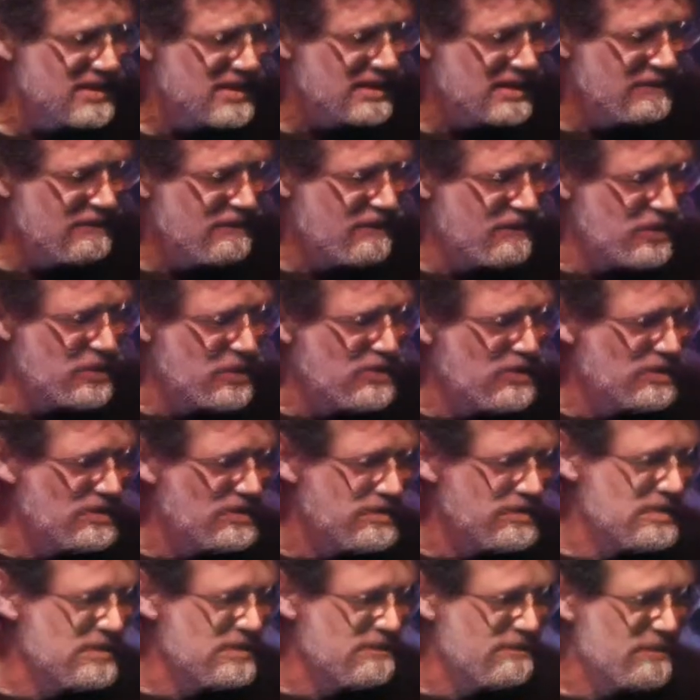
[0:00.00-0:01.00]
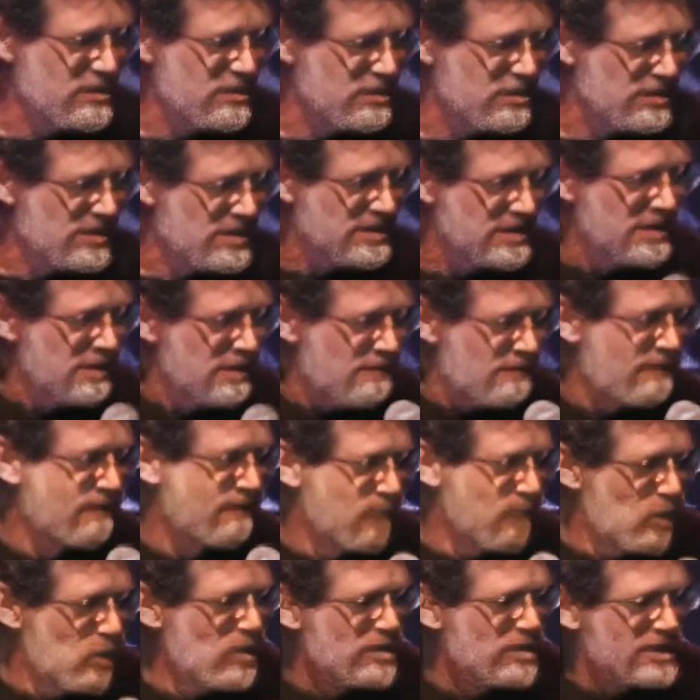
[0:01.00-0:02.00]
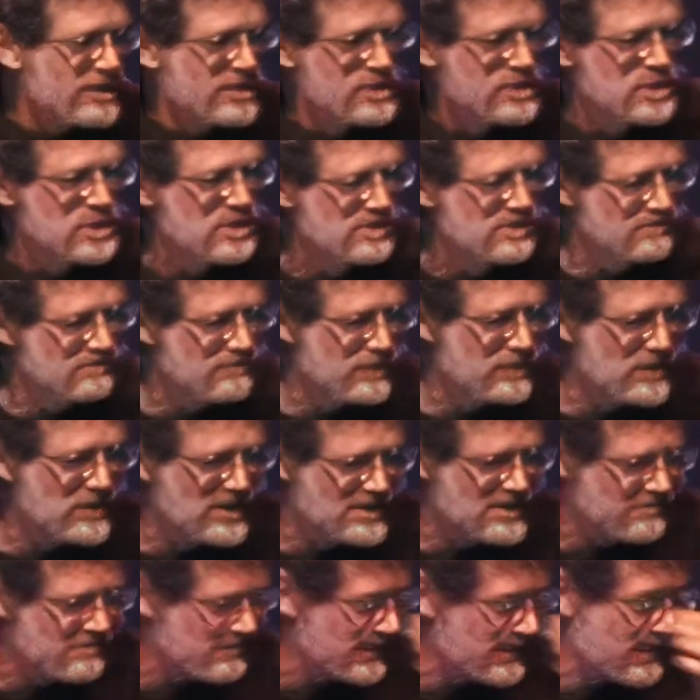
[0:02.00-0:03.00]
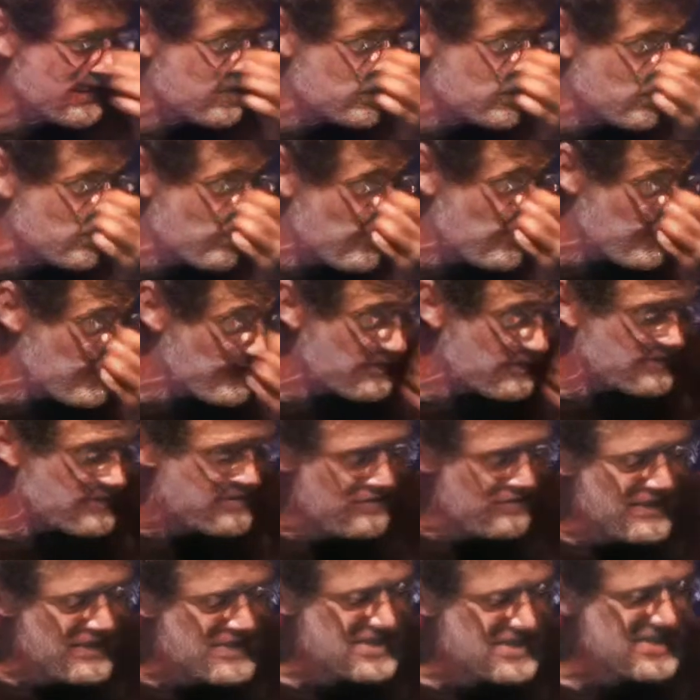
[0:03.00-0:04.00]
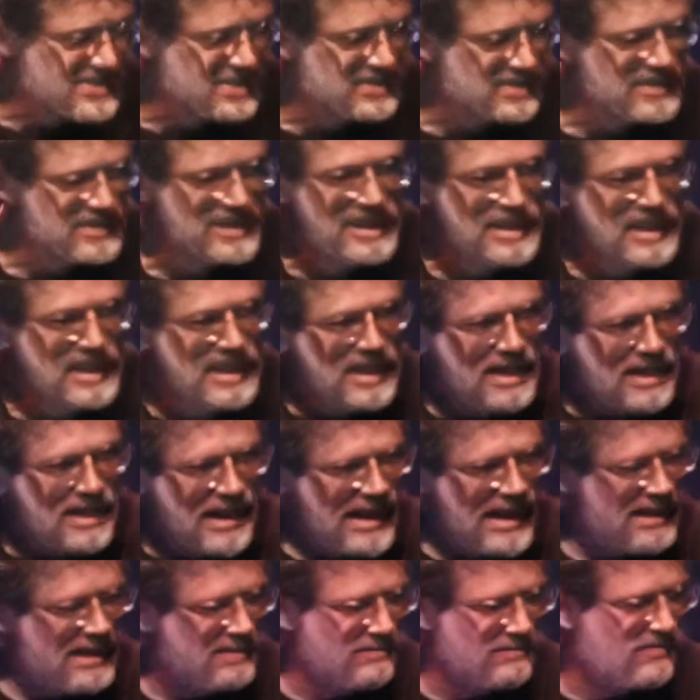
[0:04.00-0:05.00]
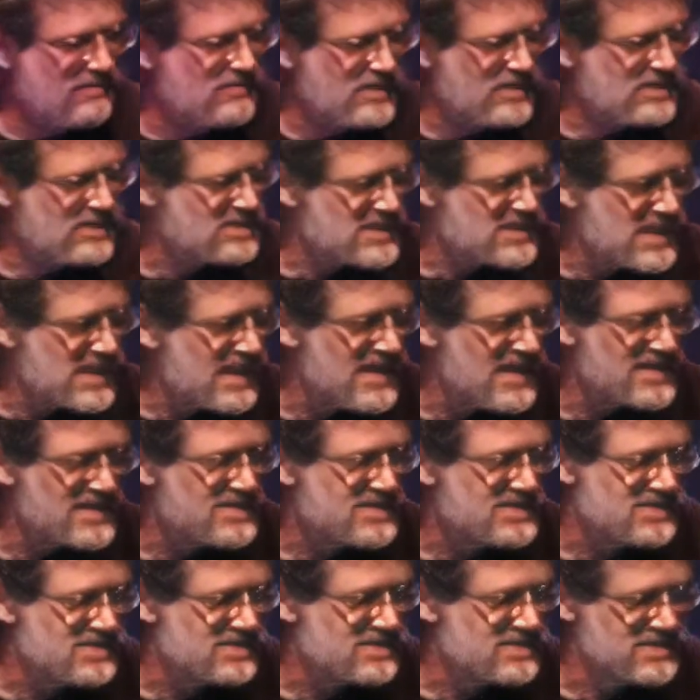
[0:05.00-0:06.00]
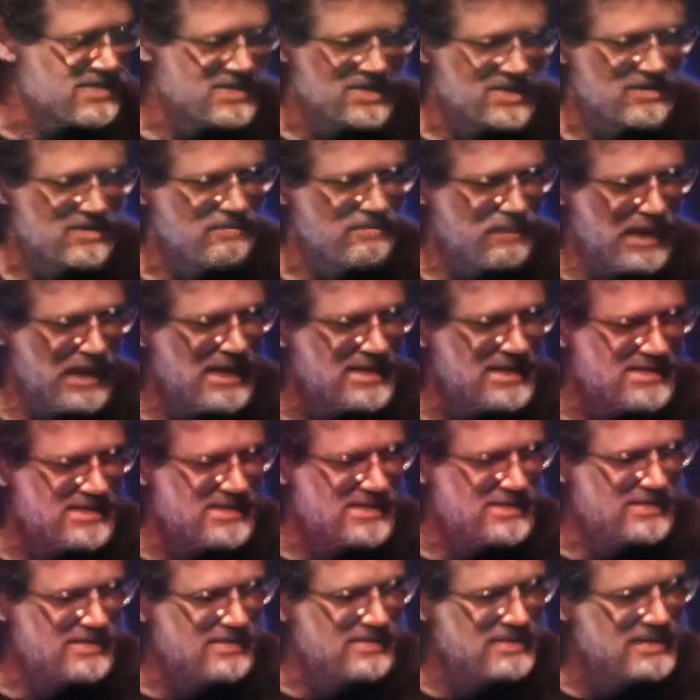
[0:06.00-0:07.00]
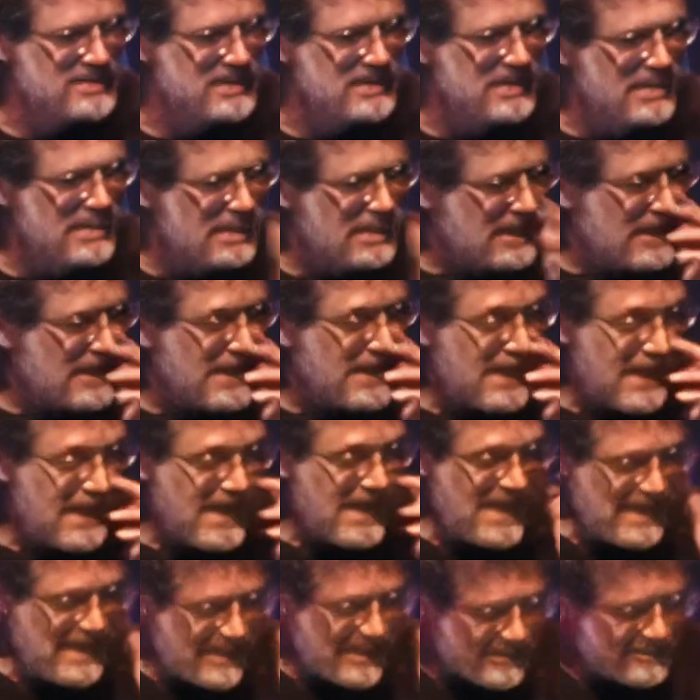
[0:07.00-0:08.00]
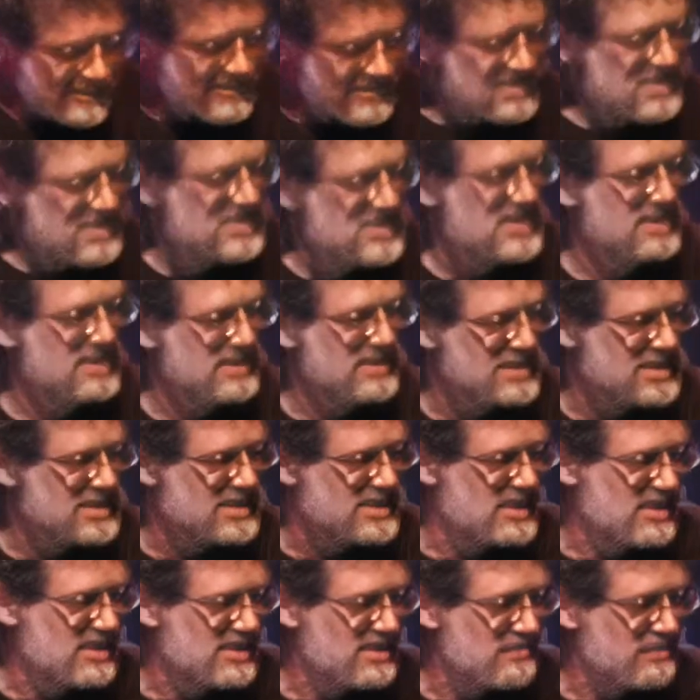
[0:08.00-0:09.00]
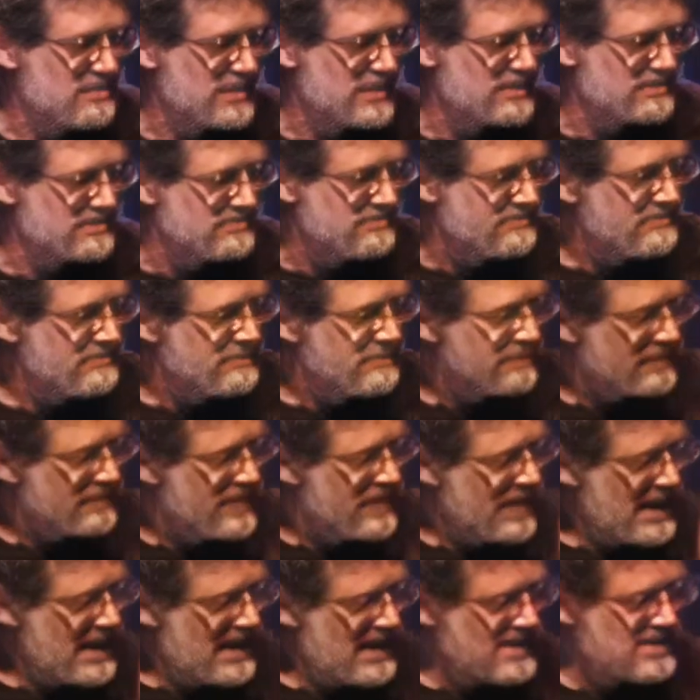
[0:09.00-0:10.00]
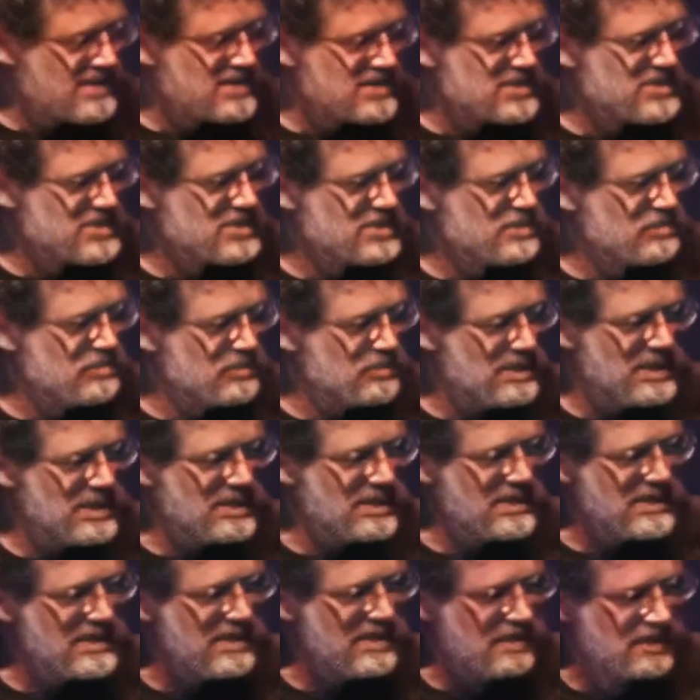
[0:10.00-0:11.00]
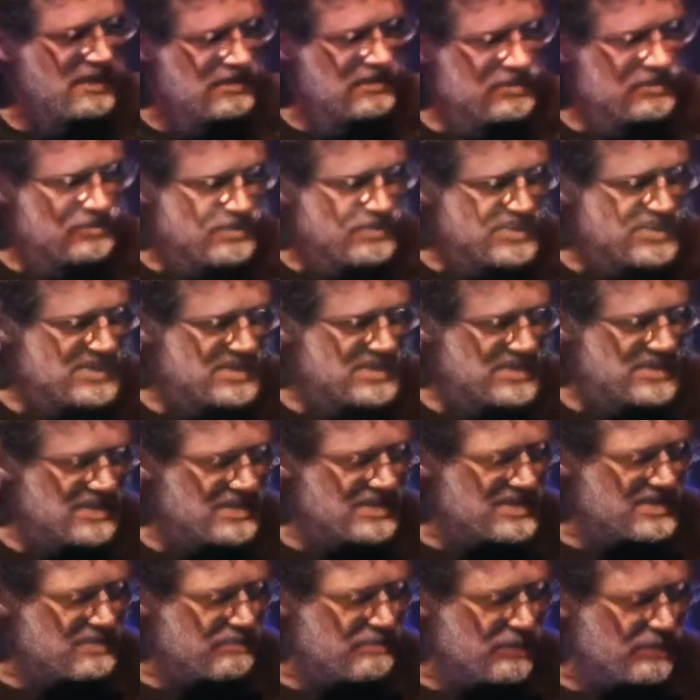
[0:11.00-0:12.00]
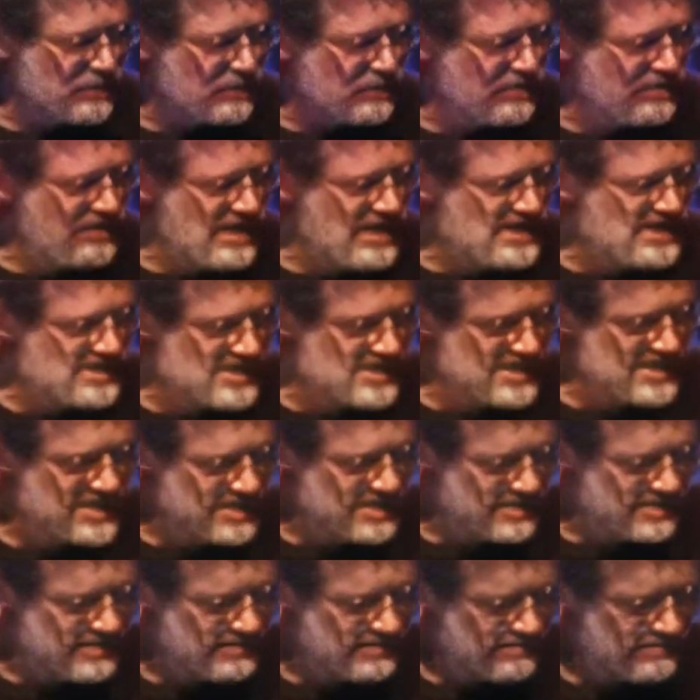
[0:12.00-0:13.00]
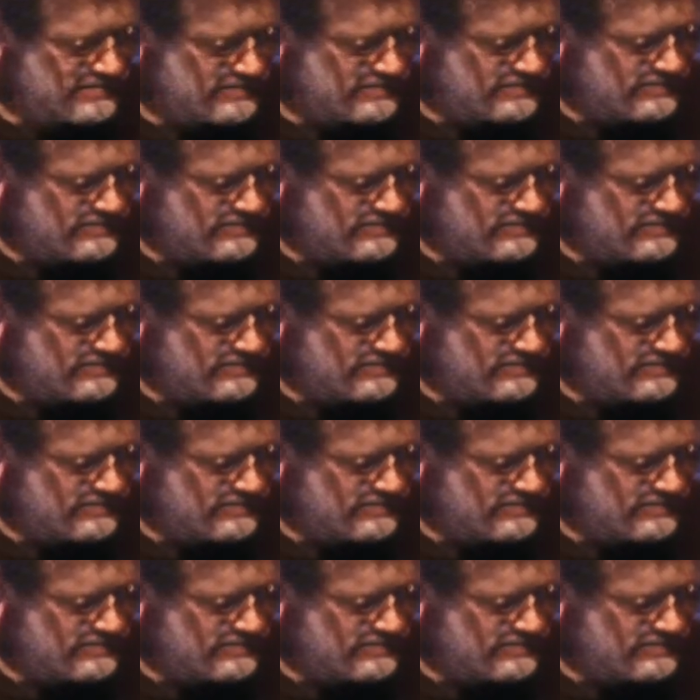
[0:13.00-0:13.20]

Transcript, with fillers: If you're, if you're a foraging primate, you can't miss it. And the taste is pleasant. And psilocybin has unique characteristics, both as a uh,